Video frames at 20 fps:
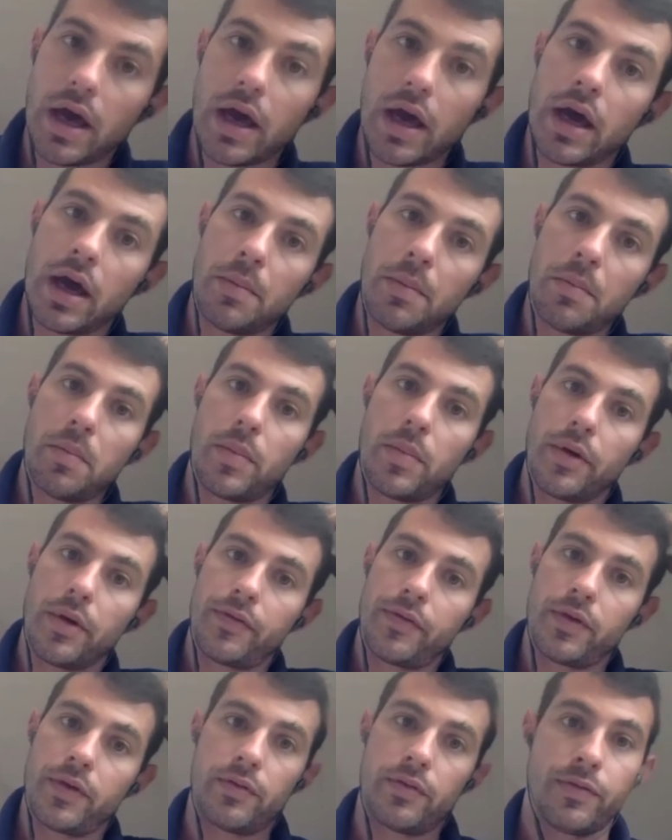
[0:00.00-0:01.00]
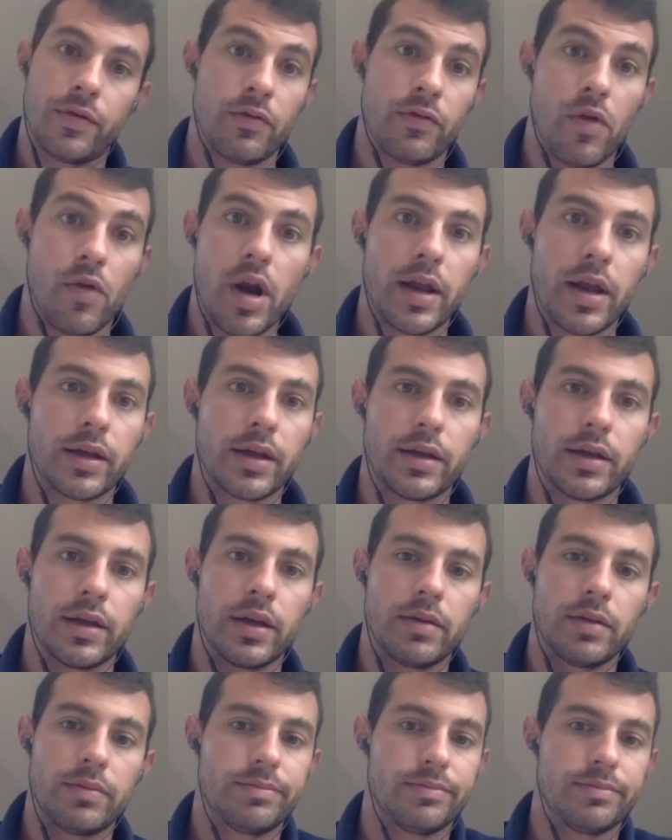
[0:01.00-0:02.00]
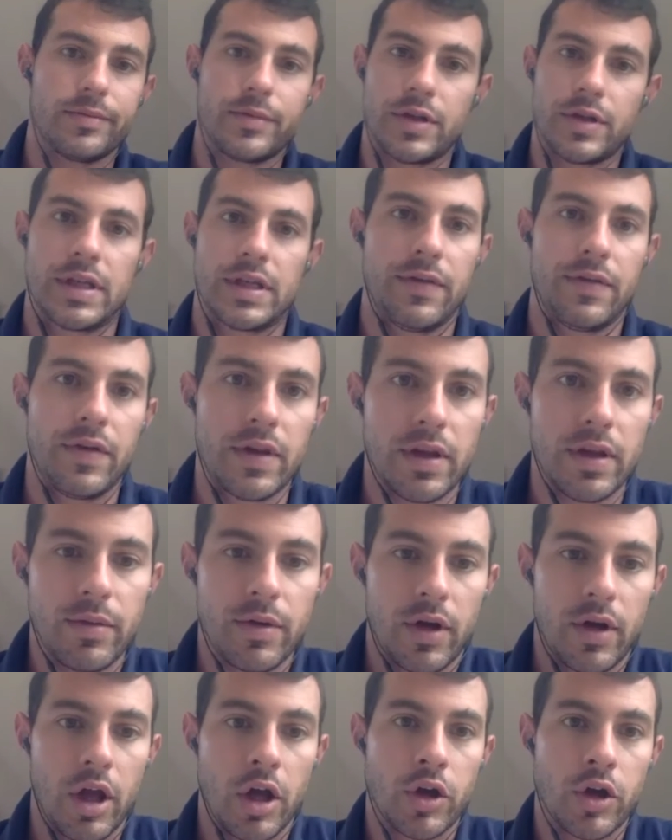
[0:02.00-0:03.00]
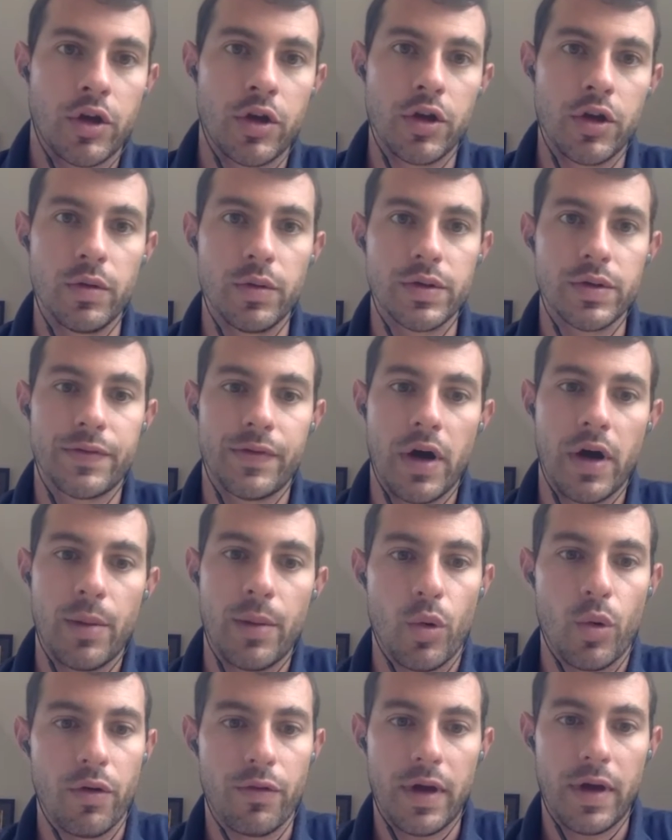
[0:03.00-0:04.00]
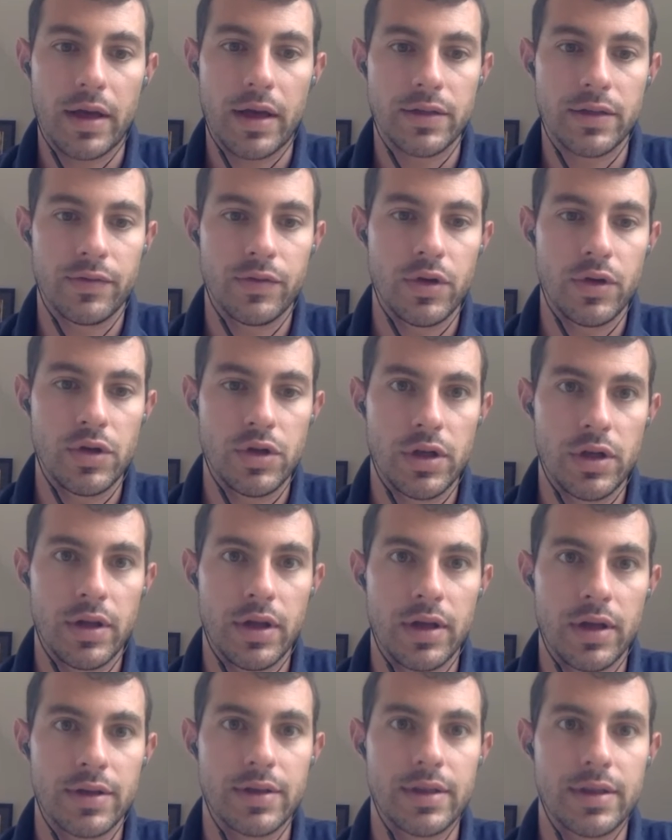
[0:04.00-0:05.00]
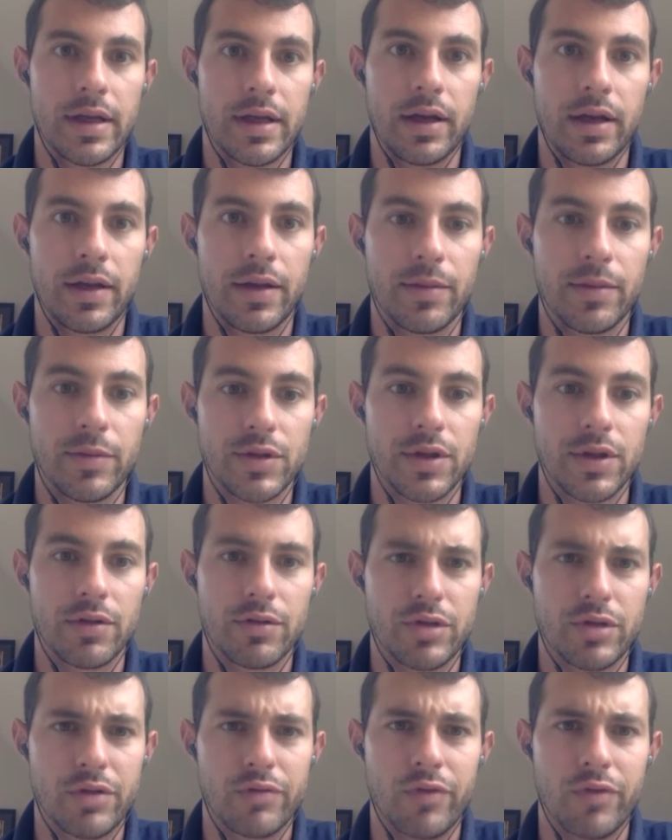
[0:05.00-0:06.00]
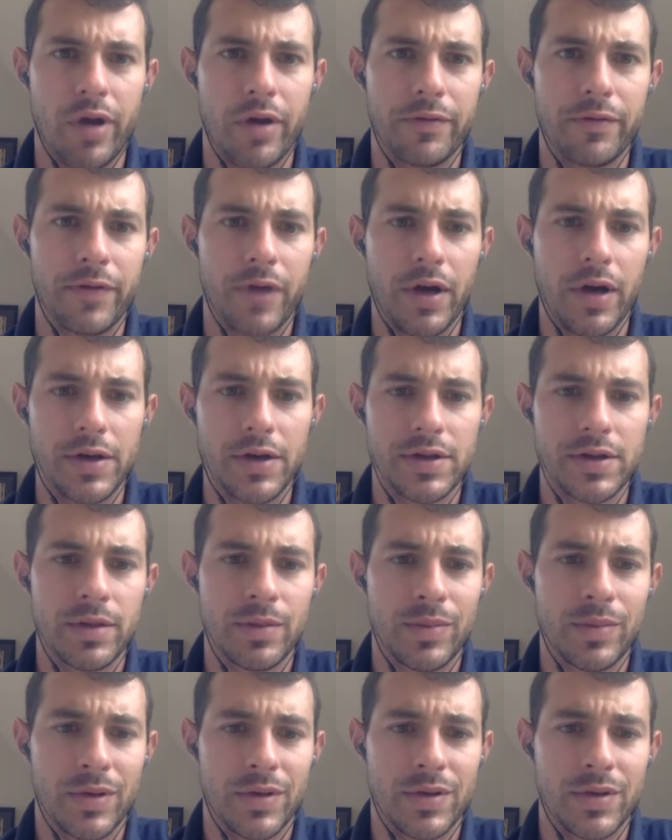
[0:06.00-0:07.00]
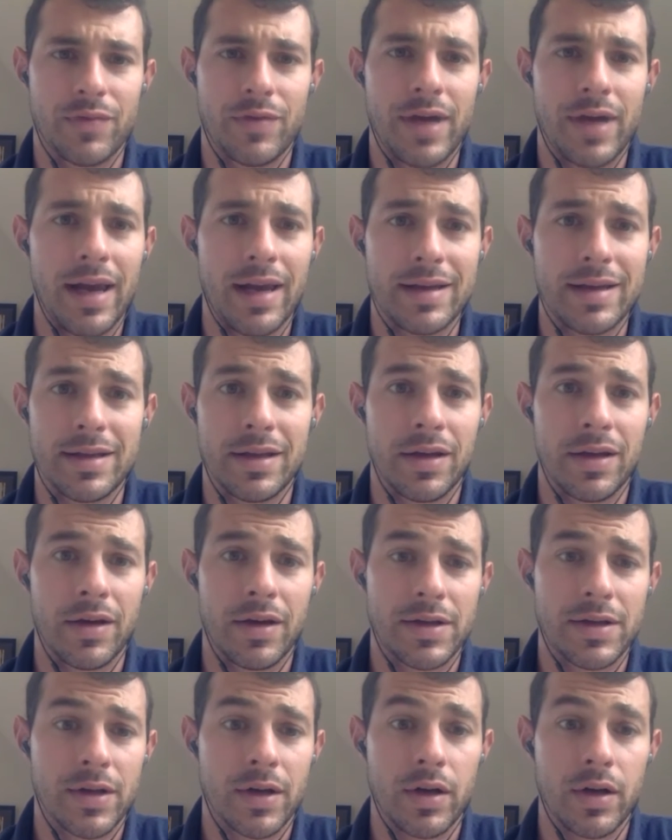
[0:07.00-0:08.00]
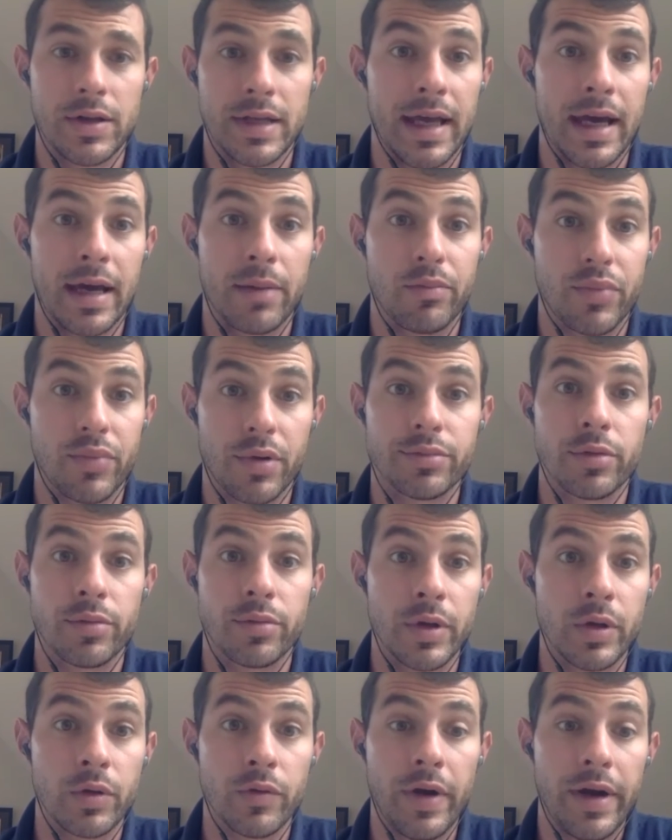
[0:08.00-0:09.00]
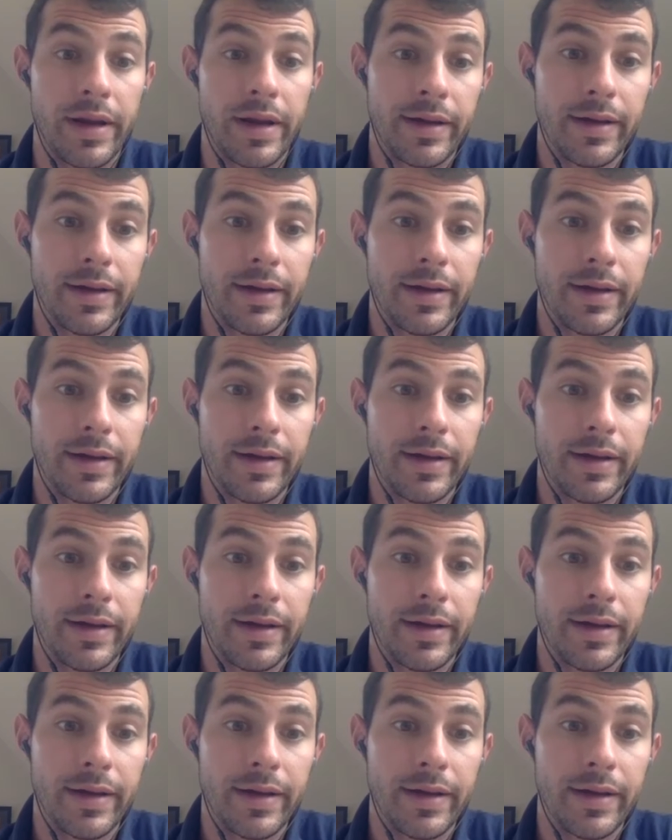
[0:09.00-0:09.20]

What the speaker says: But for running, you know, just giving them a cue is far more effective usually than telling them to run faster, because in reality they're going as hard as they can probably already.